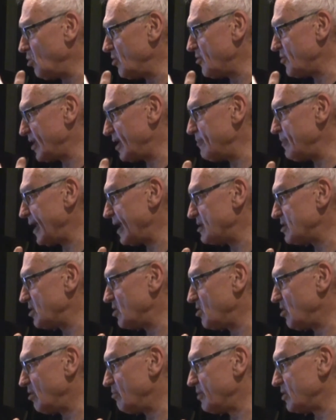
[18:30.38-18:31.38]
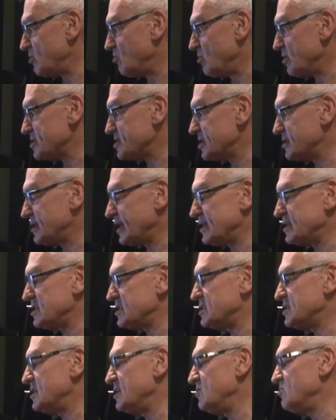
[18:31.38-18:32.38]
of them had in common was that they
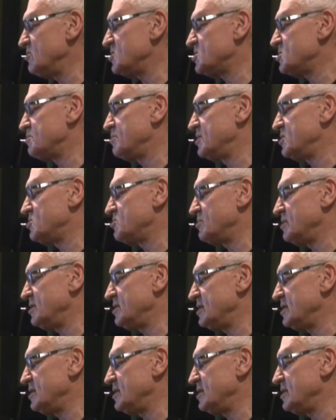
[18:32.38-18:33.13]
distinguished between